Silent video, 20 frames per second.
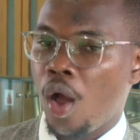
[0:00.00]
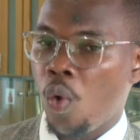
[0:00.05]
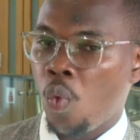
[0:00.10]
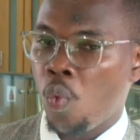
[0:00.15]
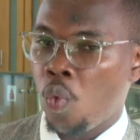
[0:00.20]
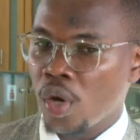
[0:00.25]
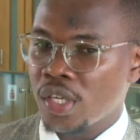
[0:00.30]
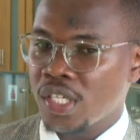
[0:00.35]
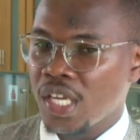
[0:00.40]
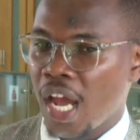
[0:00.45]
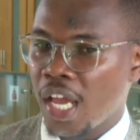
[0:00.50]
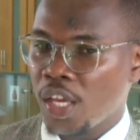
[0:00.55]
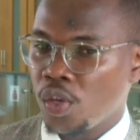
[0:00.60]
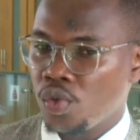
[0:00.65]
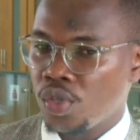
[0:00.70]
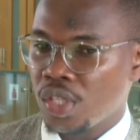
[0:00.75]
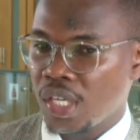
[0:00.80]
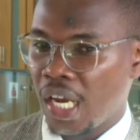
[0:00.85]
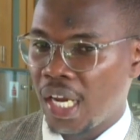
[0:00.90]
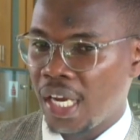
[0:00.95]
what are you
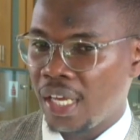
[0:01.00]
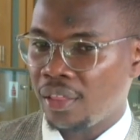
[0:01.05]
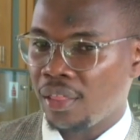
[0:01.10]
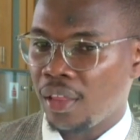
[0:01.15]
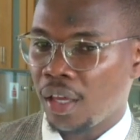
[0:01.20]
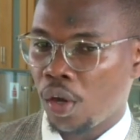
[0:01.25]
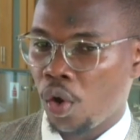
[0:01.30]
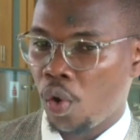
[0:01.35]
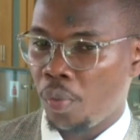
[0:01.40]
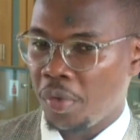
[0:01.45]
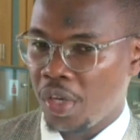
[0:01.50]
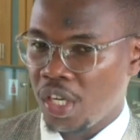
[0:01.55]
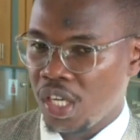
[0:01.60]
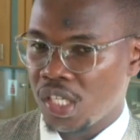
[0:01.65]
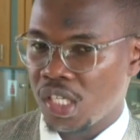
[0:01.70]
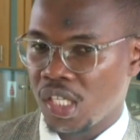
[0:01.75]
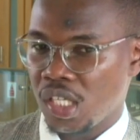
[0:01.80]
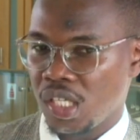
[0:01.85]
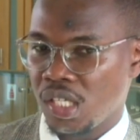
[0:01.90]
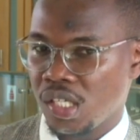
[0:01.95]
telling the
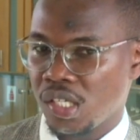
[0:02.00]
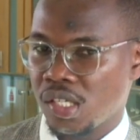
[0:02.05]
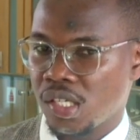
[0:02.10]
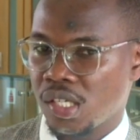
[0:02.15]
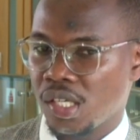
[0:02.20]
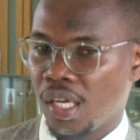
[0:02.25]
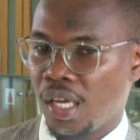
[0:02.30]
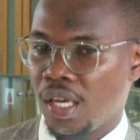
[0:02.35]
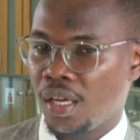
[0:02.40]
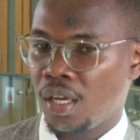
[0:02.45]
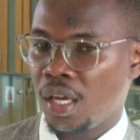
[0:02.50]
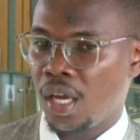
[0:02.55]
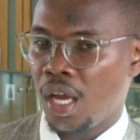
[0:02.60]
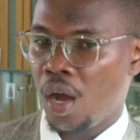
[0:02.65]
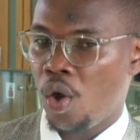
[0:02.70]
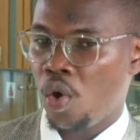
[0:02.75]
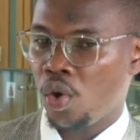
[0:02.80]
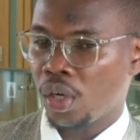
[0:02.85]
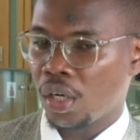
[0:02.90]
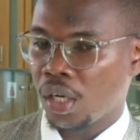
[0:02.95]
communities
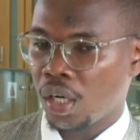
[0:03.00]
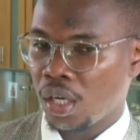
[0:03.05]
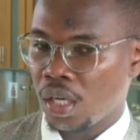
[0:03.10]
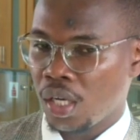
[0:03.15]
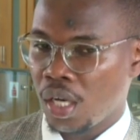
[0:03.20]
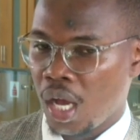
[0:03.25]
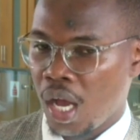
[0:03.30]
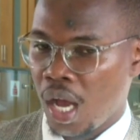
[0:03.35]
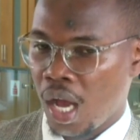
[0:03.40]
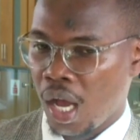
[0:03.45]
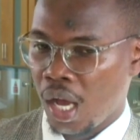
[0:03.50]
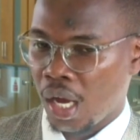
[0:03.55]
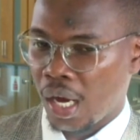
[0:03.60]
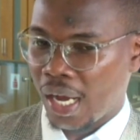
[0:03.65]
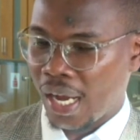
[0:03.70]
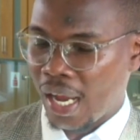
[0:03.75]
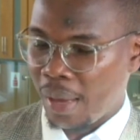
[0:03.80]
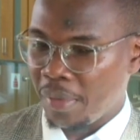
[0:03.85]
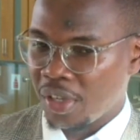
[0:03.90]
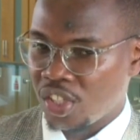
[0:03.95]
on
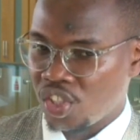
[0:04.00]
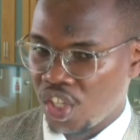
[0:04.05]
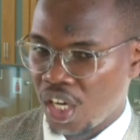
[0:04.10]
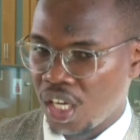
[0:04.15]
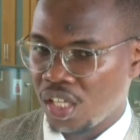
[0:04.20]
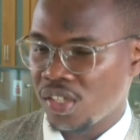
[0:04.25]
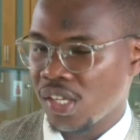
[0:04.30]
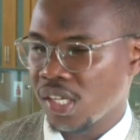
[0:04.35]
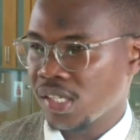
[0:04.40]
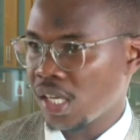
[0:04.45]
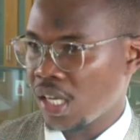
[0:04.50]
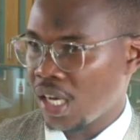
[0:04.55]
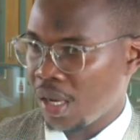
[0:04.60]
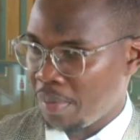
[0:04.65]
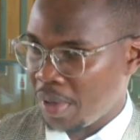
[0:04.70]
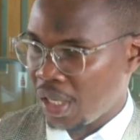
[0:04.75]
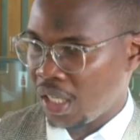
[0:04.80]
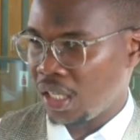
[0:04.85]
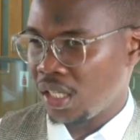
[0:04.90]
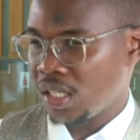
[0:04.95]
climate change
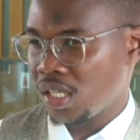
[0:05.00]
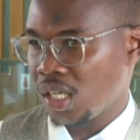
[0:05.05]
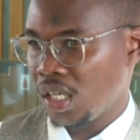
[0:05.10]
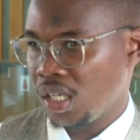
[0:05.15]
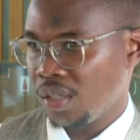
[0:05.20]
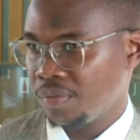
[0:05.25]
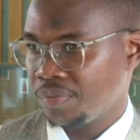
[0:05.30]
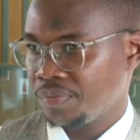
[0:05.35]
sustainability?